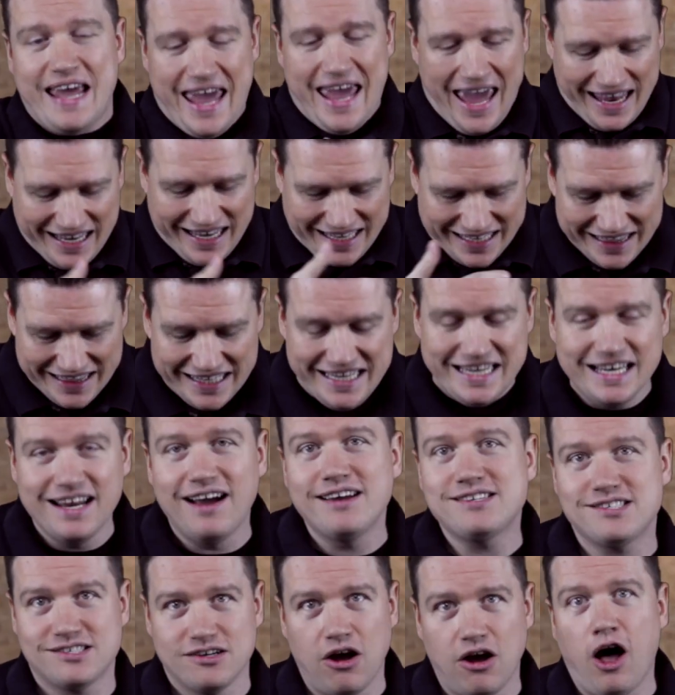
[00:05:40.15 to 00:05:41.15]
and clean
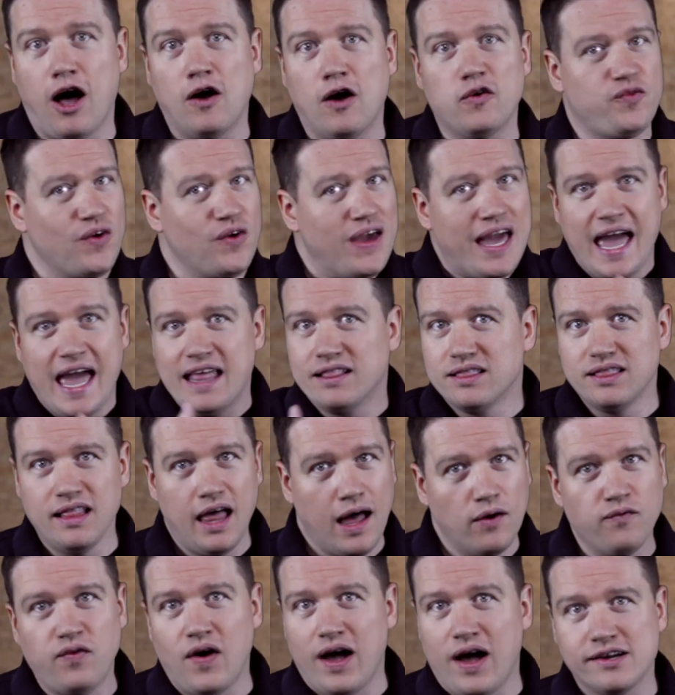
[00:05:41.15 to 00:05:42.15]
us off and
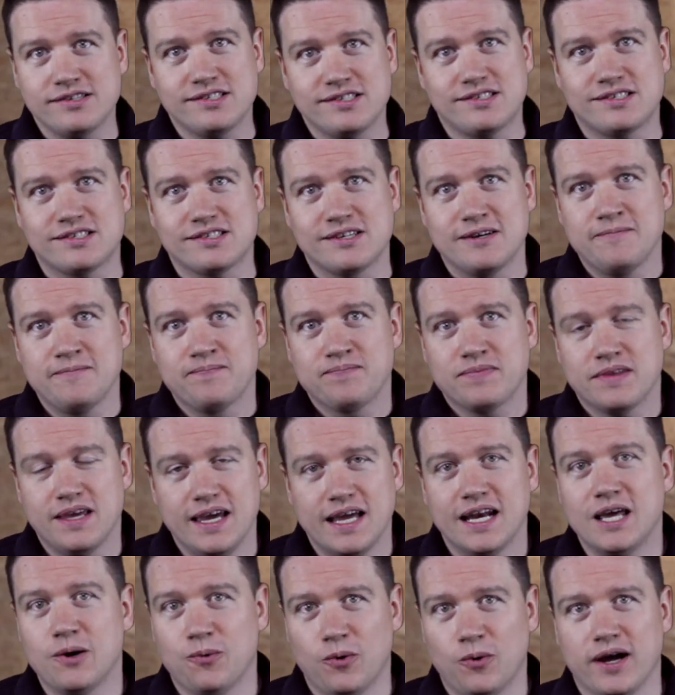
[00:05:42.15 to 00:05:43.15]
love us
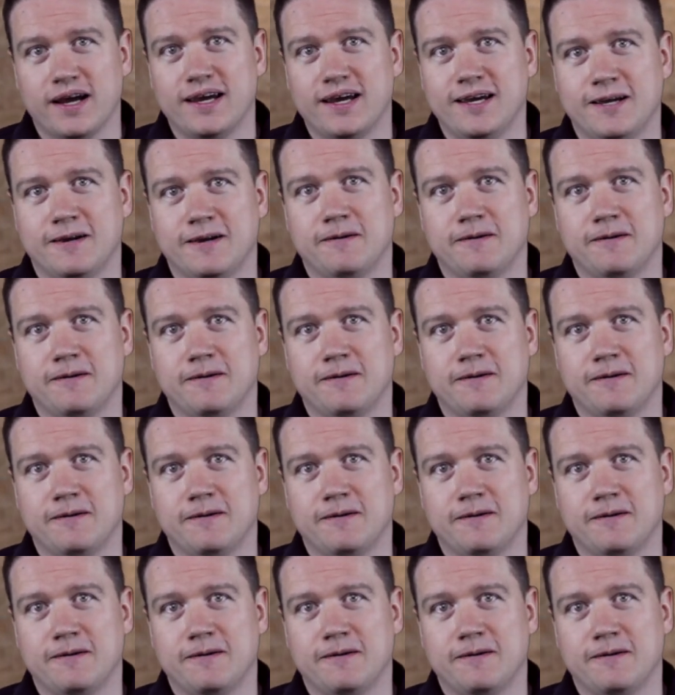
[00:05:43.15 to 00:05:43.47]
anyway.